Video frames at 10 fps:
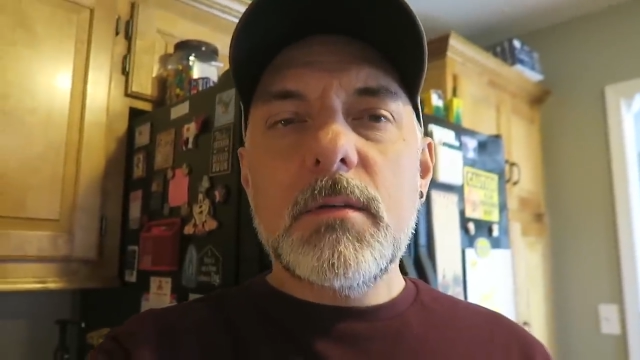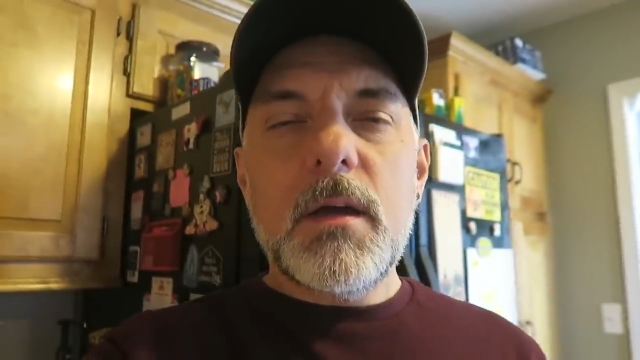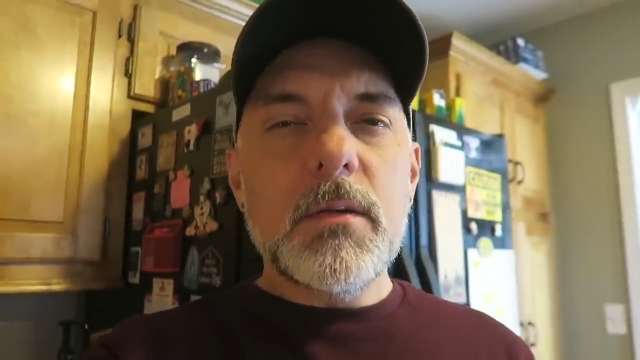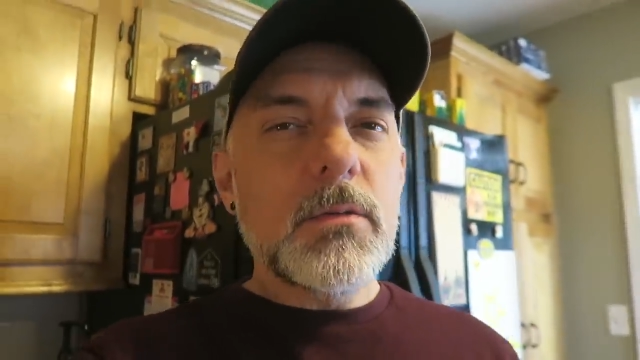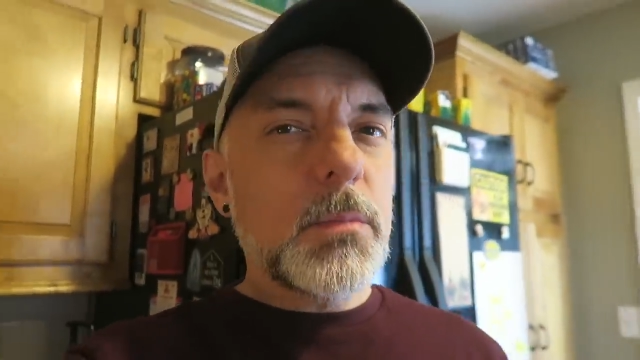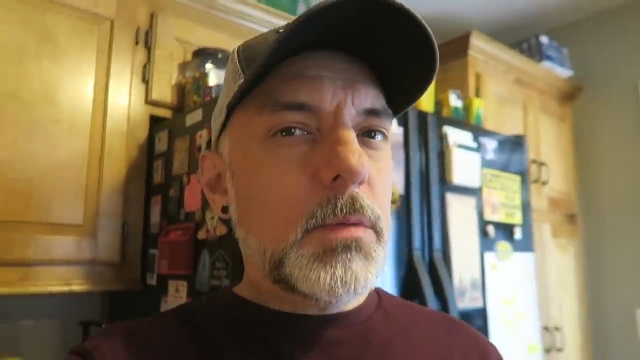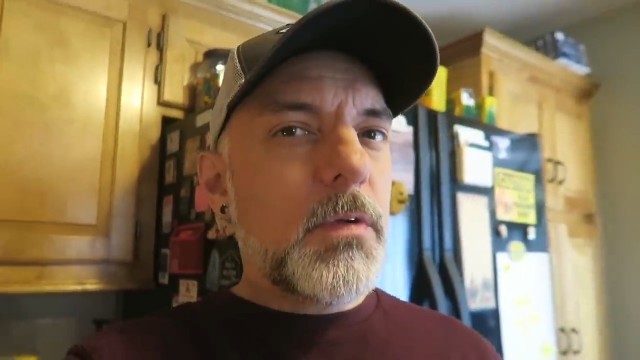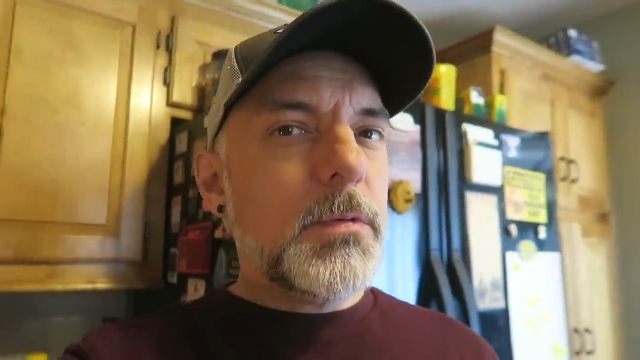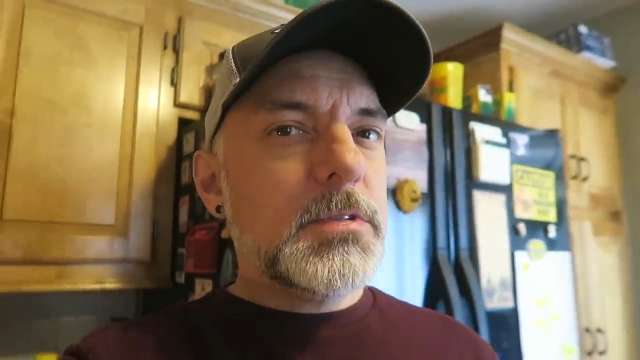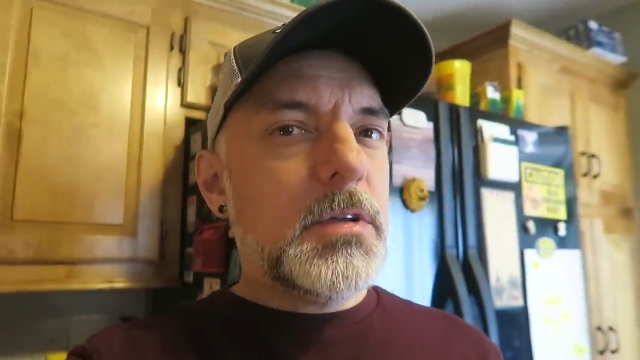I don't
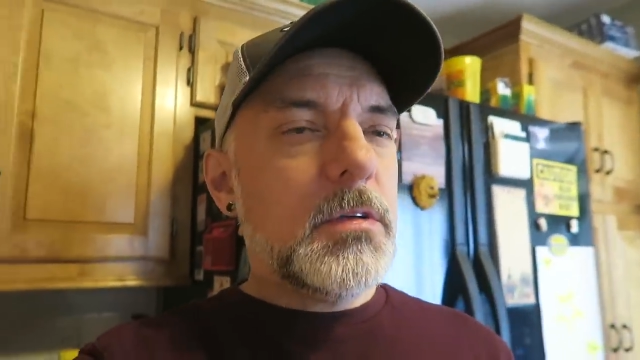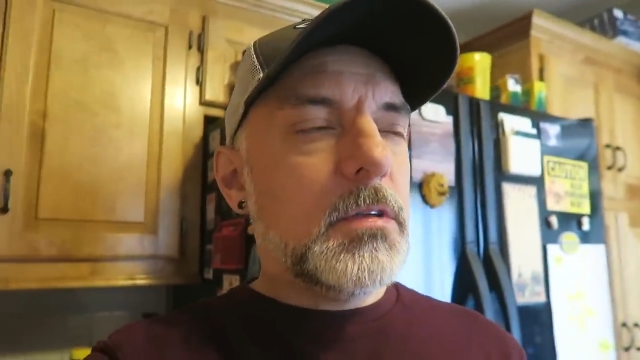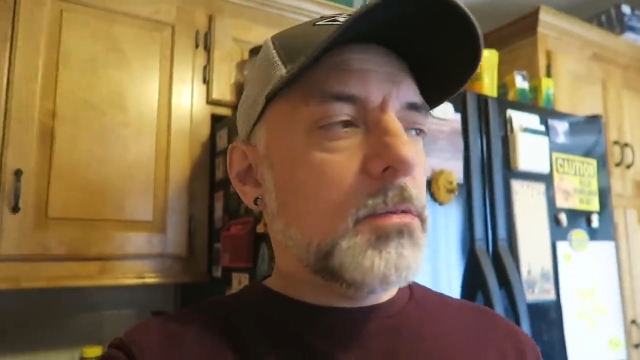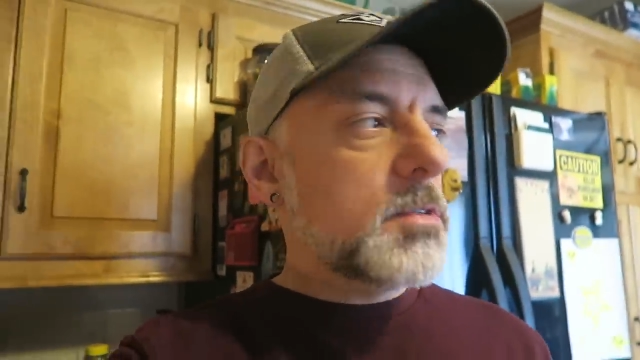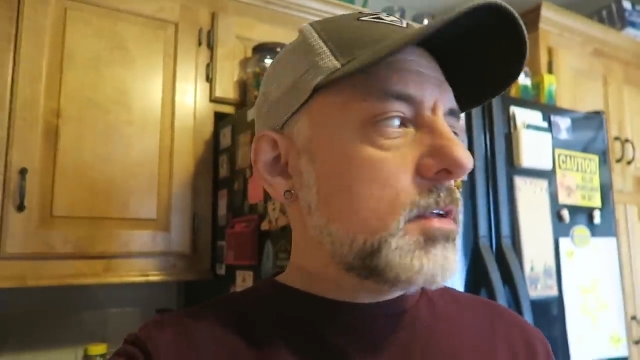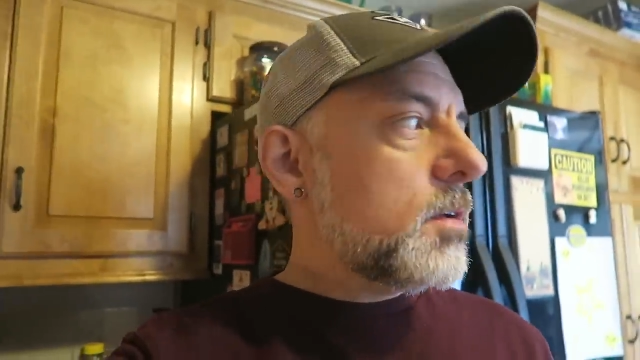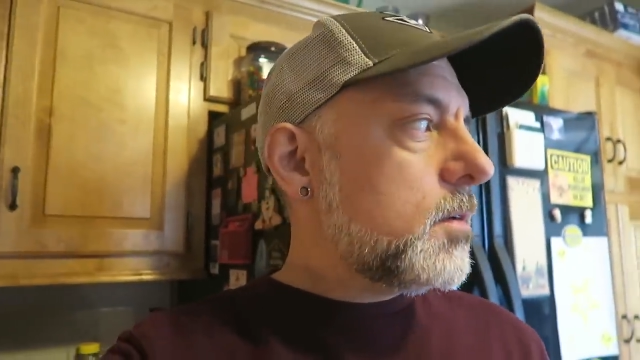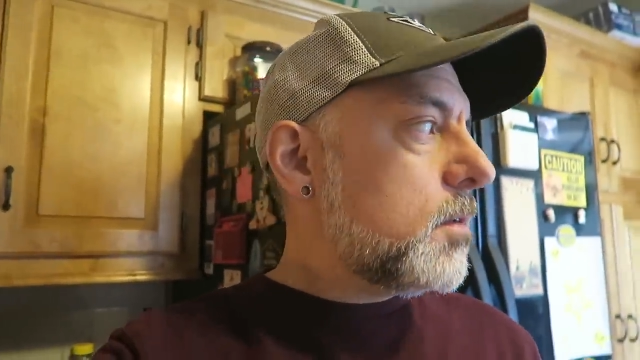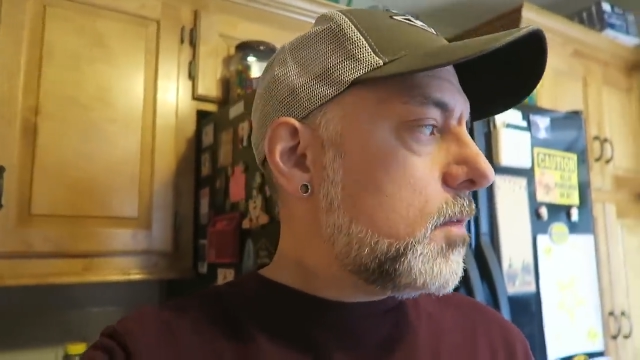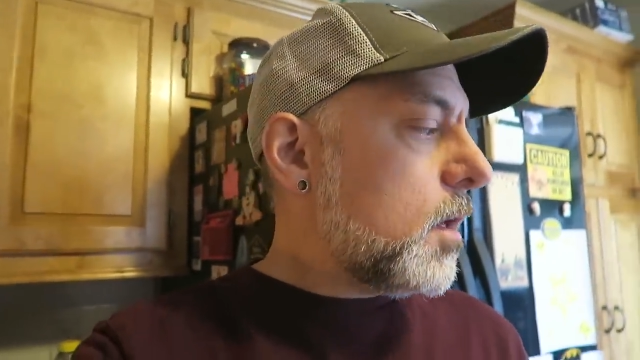remember I was telling you. Was I
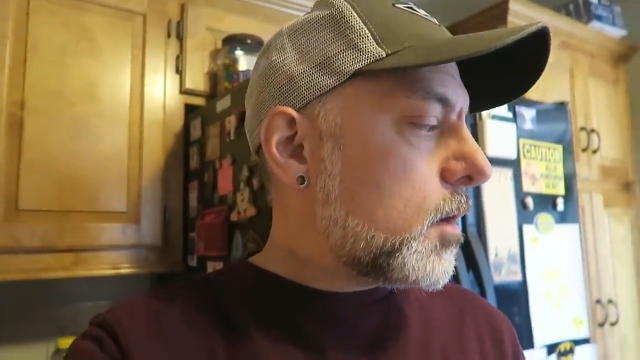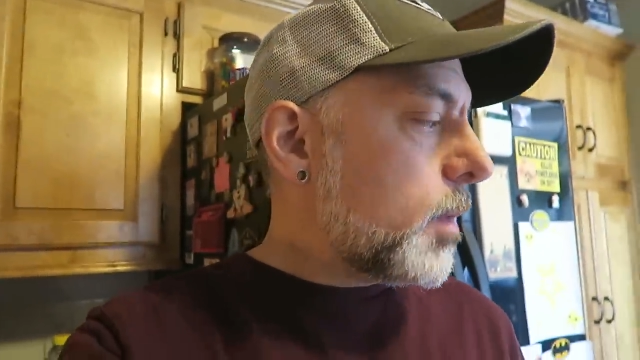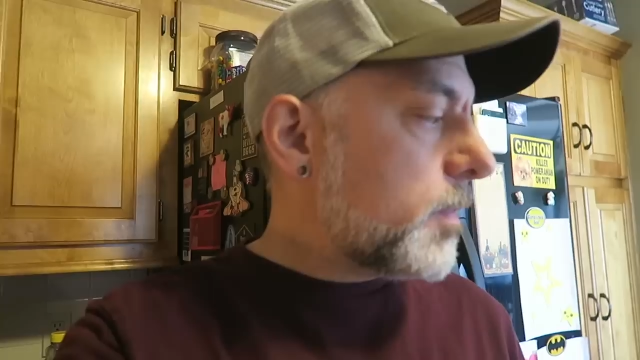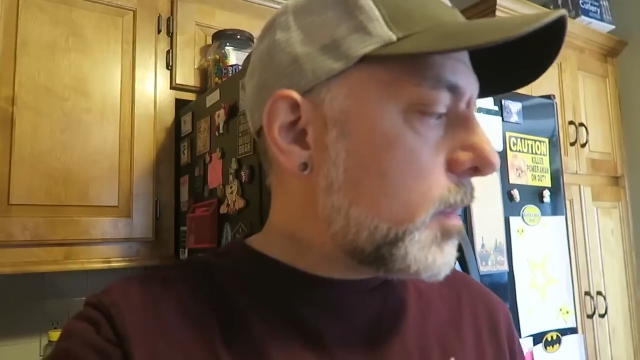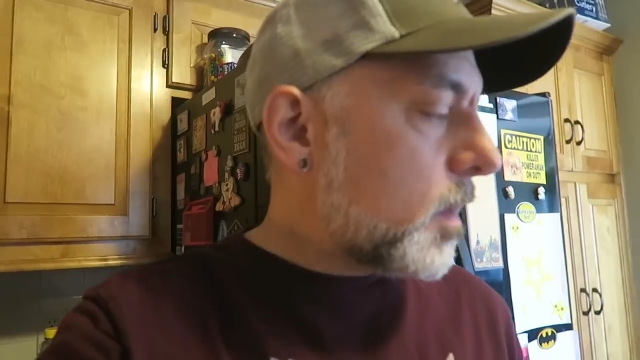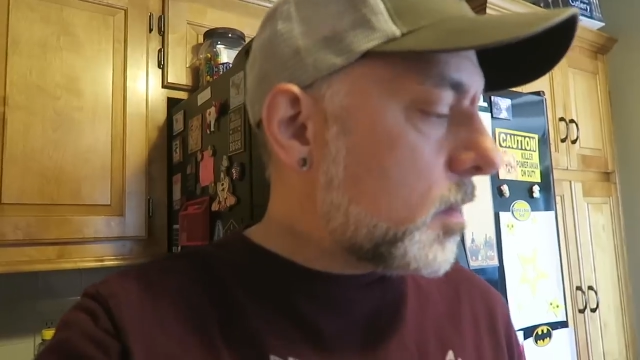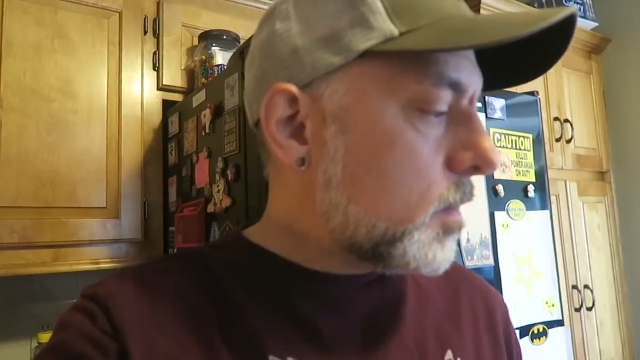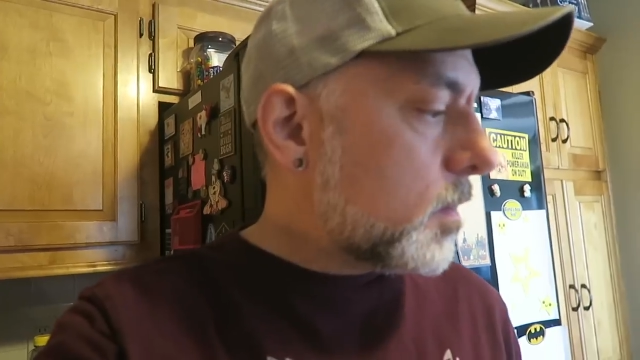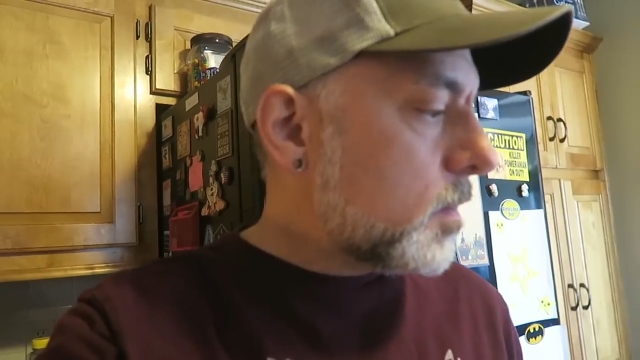telling the blog about that?